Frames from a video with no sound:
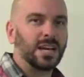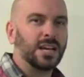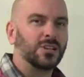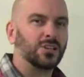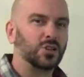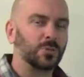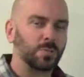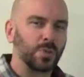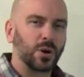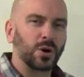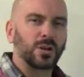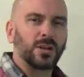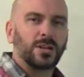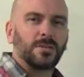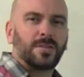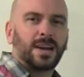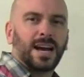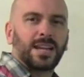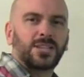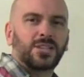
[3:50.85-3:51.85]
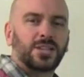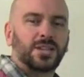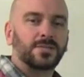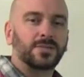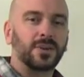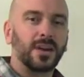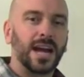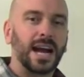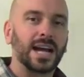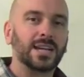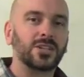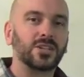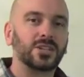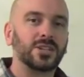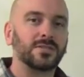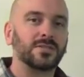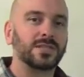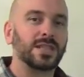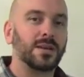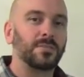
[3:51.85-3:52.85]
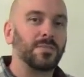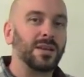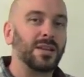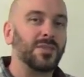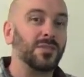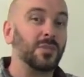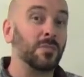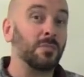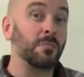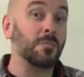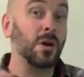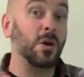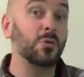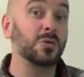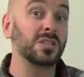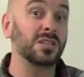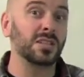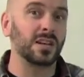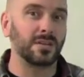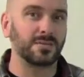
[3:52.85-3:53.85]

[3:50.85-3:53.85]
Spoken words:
Superlative adjectives are adjectives that mean the most